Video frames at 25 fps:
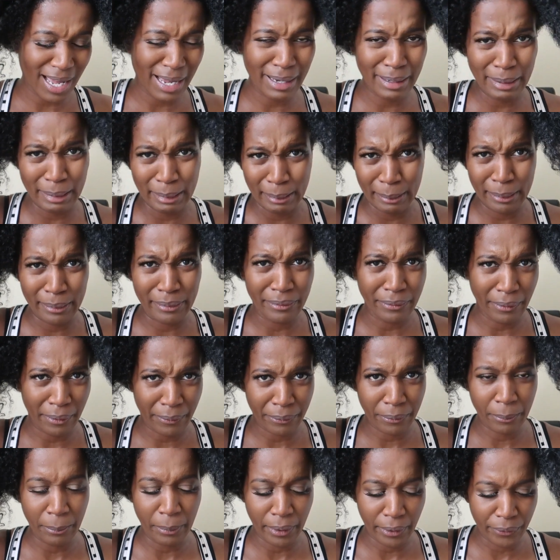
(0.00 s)
I know it's
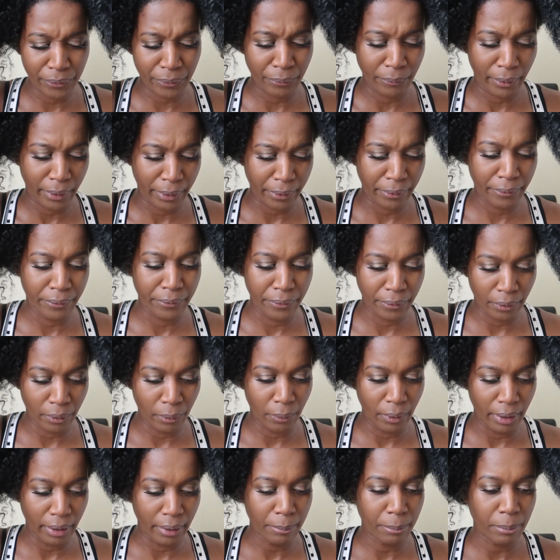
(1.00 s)
not the best way to
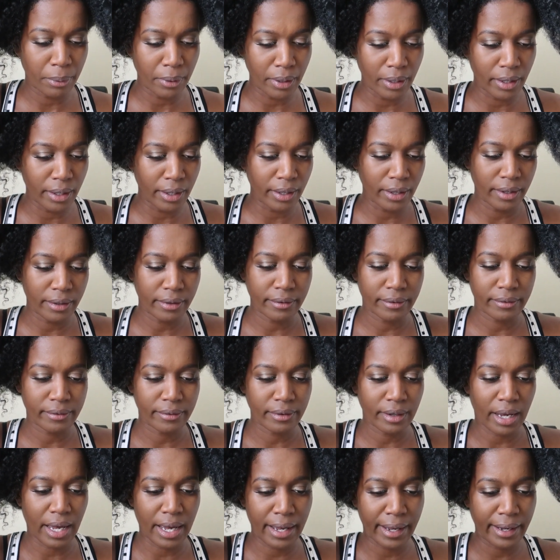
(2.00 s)
do it, but
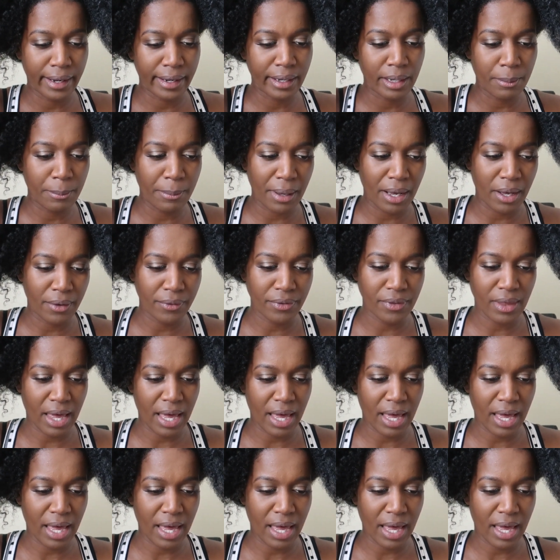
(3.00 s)
I ain't about